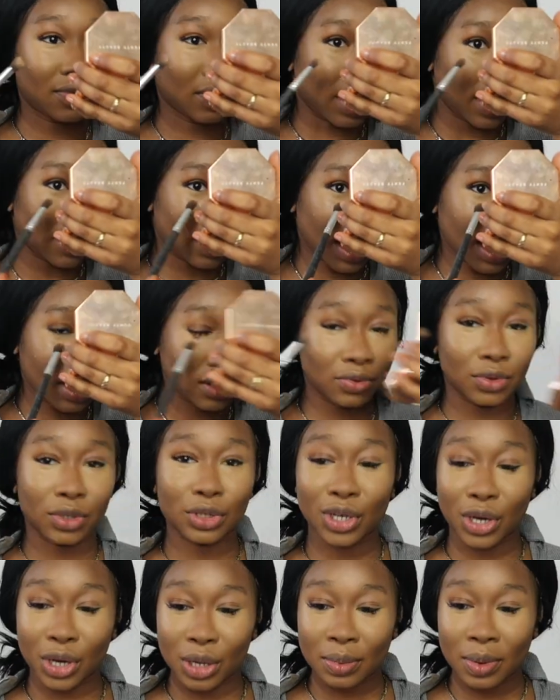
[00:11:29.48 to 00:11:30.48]
for like the end of
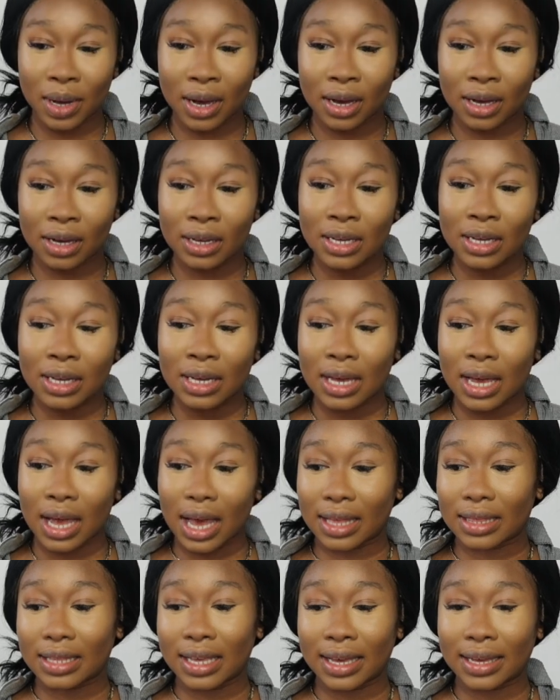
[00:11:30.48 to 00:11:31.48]
October,
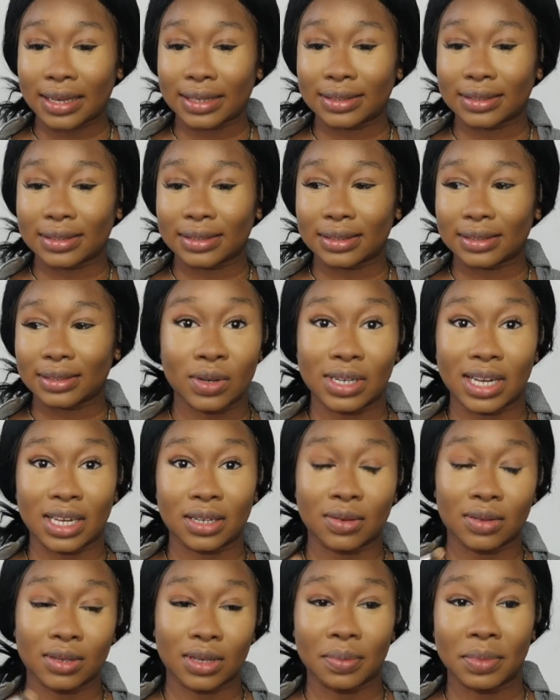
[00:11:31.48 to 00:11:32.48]
and then
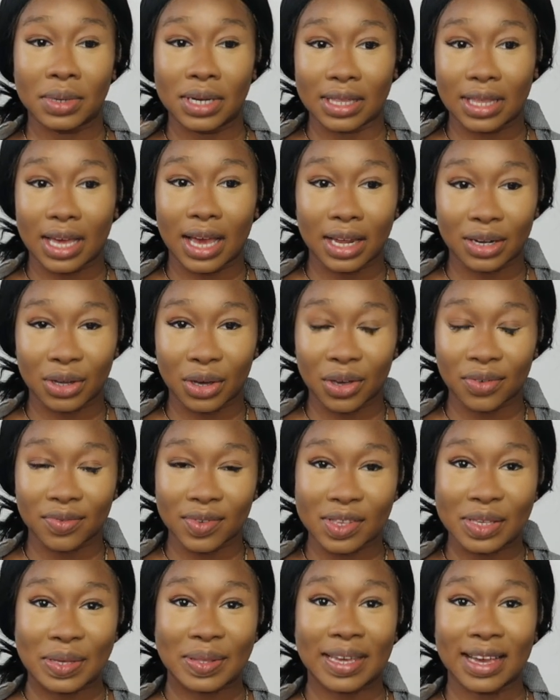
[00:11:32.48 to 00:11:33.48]
contacted somebody that had
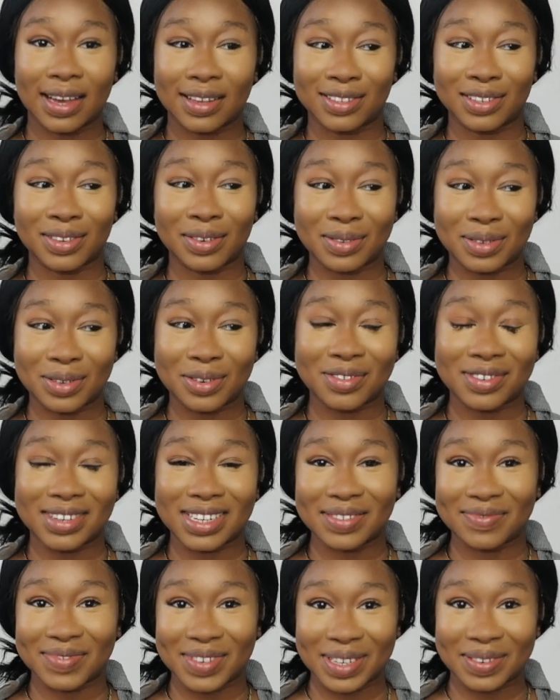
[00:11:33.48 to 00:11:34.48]
COVID, so they had to go into
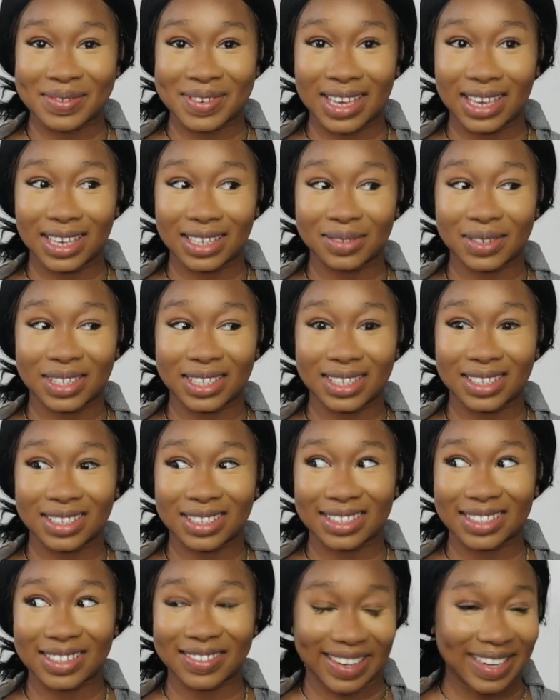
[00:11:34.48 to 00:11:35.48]
quarantine for 2 weeks, which is
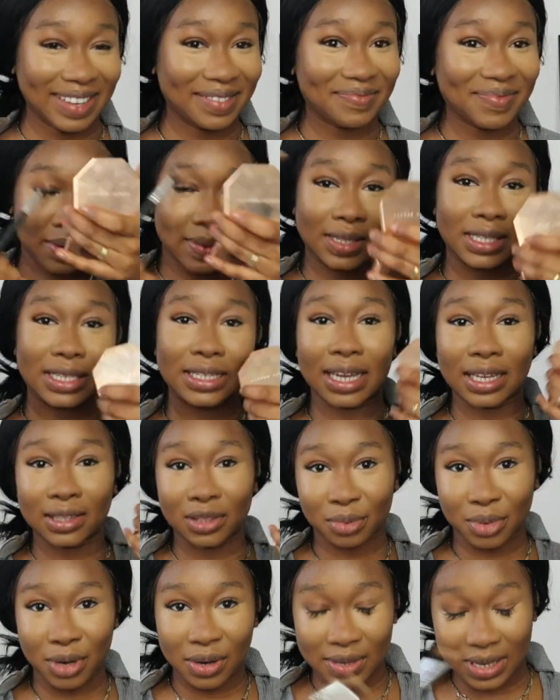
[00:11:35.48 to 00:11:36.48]
great. So it delayed
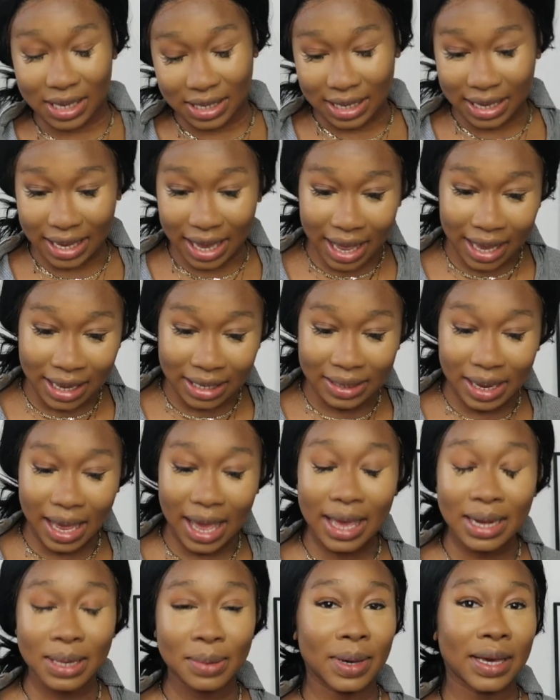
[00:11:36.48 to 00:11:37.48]
the process again.
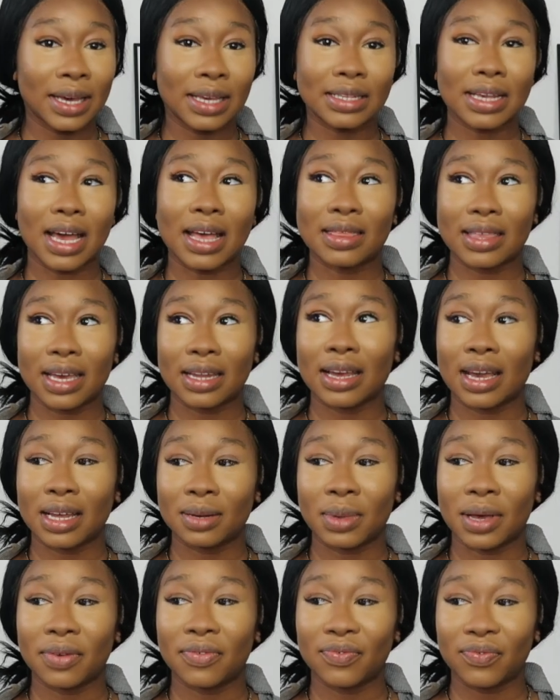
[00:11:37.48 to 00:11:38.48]
Anyways, I then
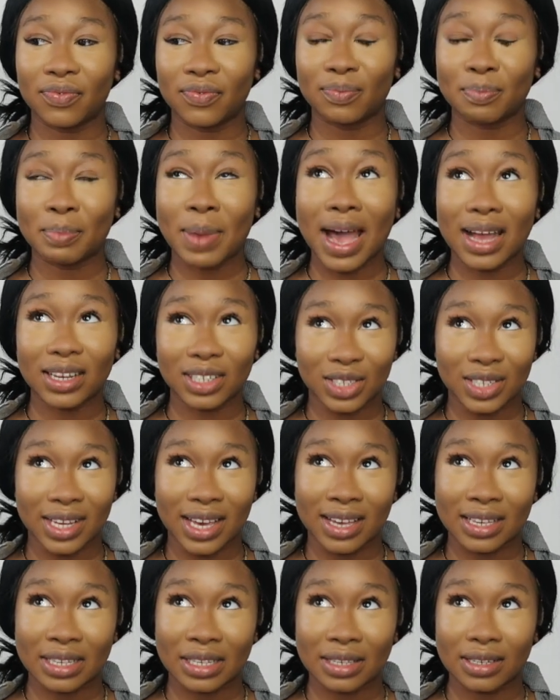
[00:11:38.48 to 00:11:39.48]
had my patch
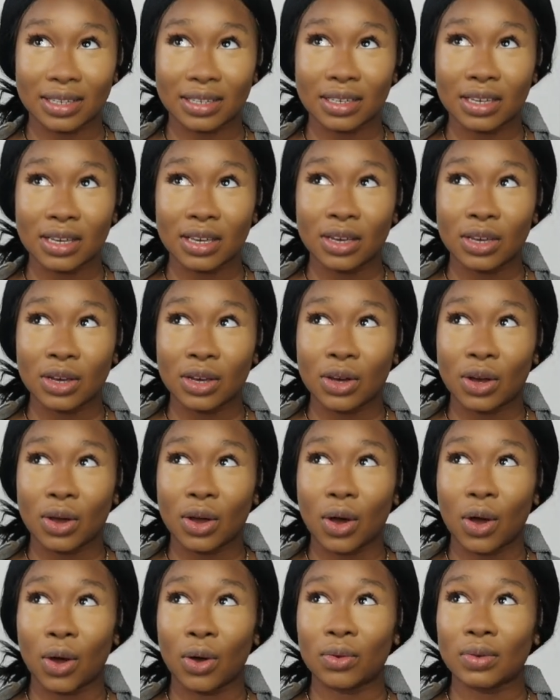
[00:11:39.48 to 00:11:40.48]
test
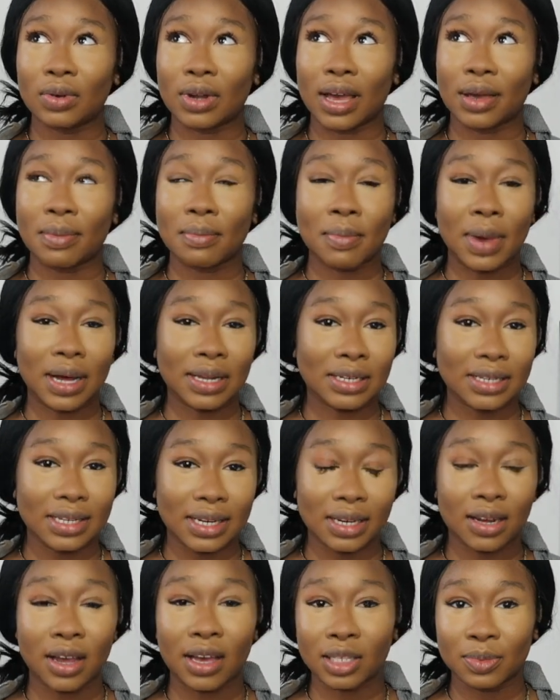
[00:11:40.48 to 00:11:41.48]
on like
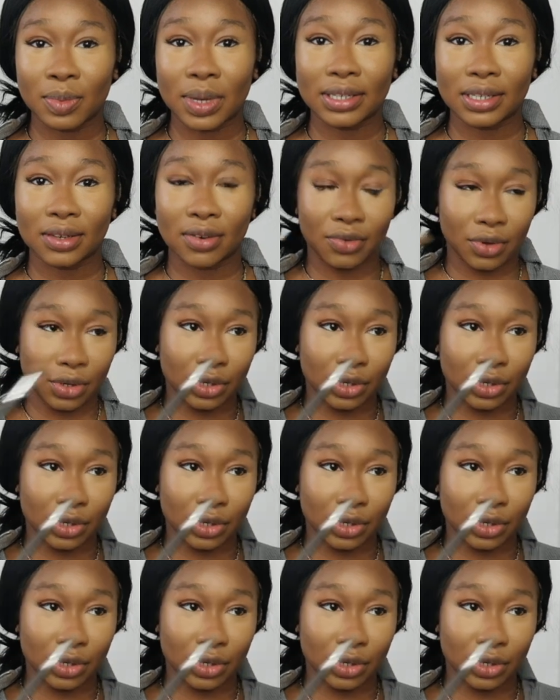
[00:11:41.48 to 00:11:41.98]
last Monday of